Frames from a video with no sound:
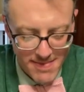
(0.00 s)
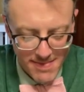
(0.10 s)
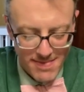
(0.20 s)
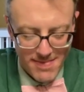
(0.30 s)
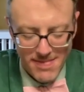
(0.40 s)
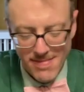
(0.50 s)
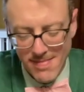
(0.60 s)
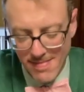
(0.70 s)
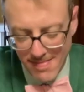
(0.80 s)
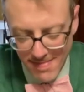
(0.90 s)

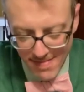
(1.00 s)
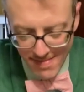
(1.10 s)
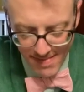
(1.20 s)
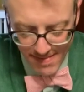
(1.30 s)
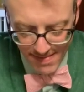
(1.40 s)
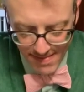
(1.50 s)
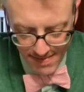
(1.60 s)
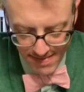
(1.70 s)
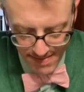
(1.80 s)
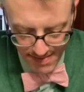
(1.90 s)

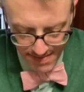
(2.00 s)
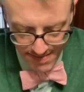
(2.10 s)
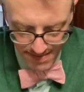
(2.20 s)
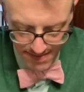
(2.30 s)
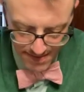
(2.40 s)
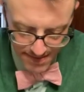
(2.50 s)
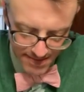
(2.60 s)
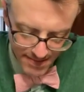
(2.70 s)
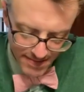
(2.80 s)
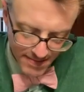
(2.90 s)

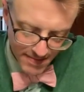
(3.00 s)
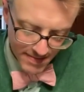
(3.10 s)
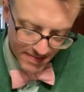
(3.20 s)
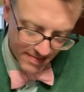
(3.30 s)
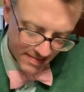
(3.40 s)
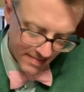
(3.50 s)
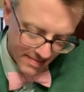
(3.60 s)
(not speaking)